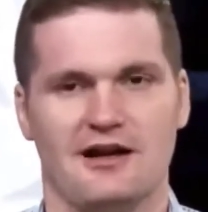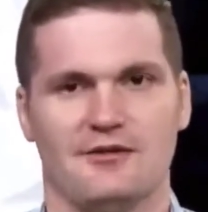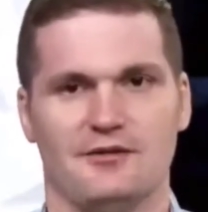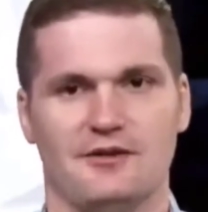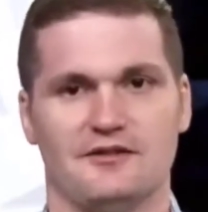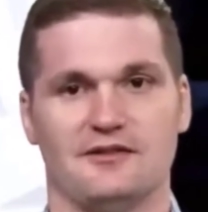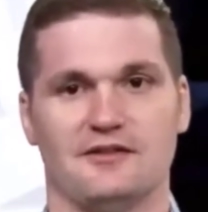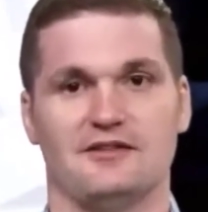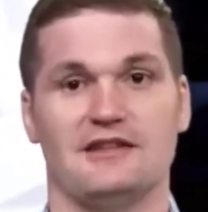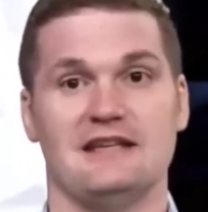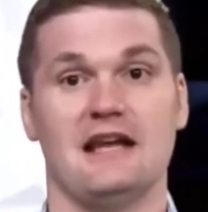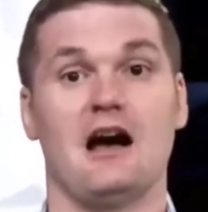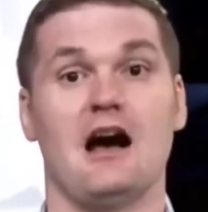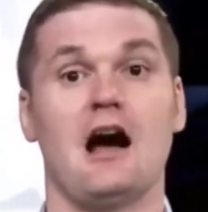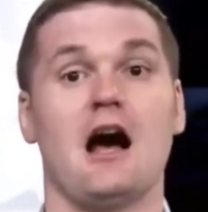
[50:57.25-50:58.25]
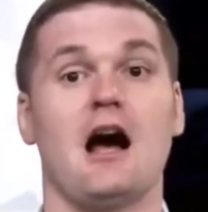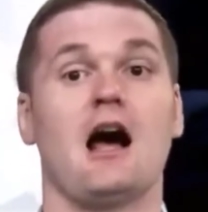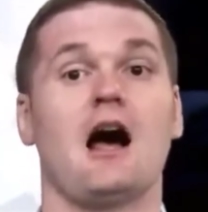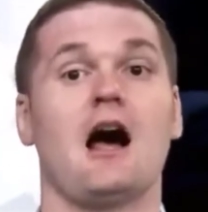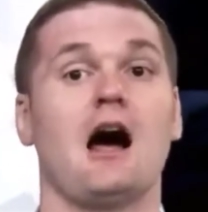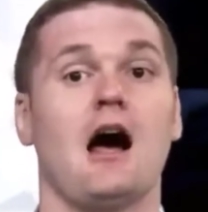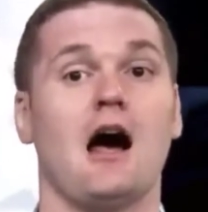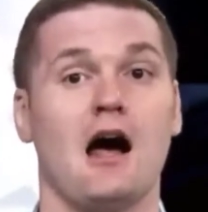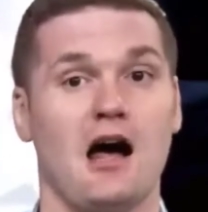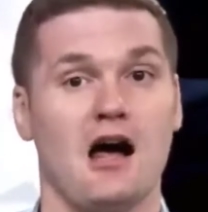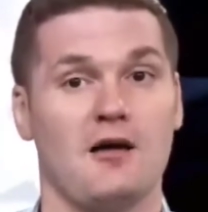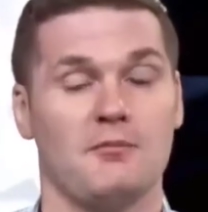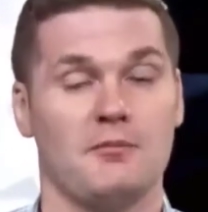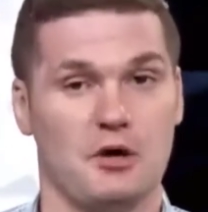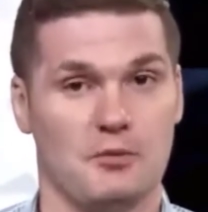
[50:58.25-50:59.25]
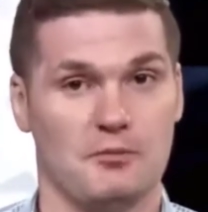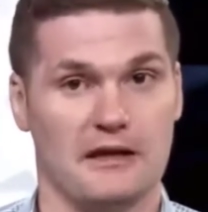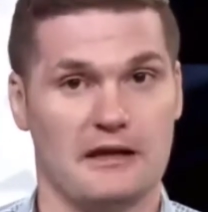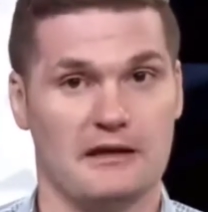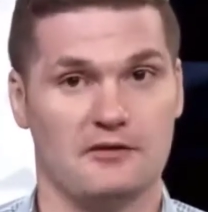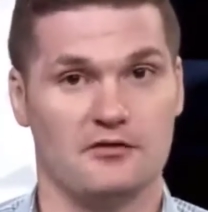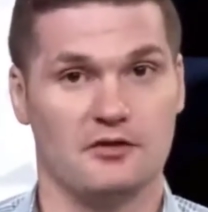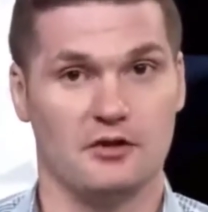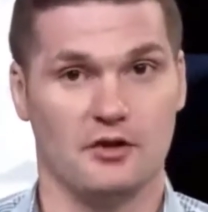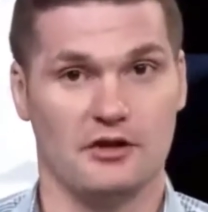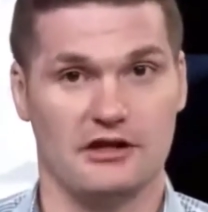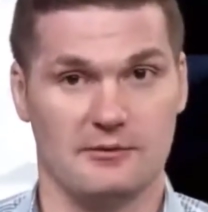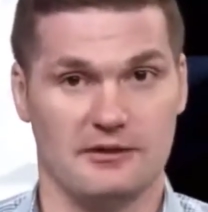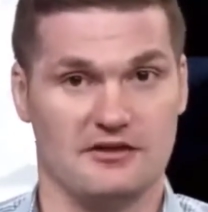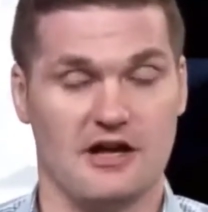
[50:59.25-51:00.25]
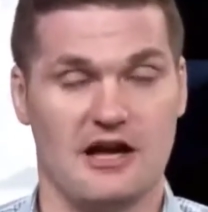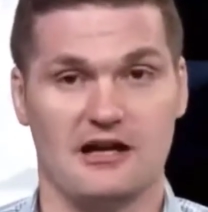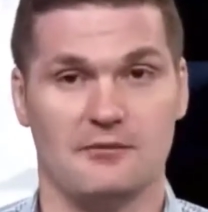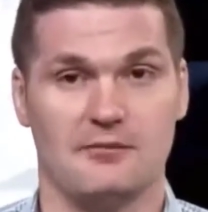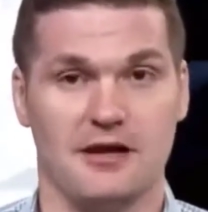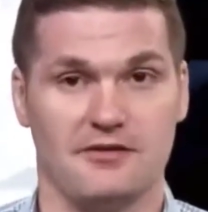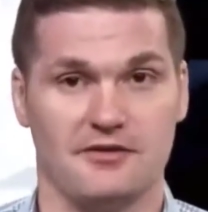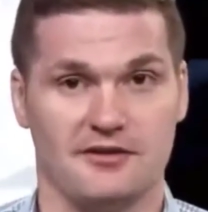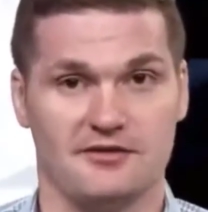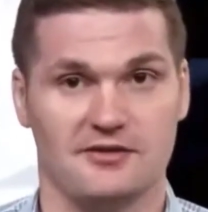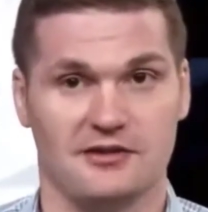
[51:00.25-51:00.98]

This is the aha moment. So you'll hear me talk about this a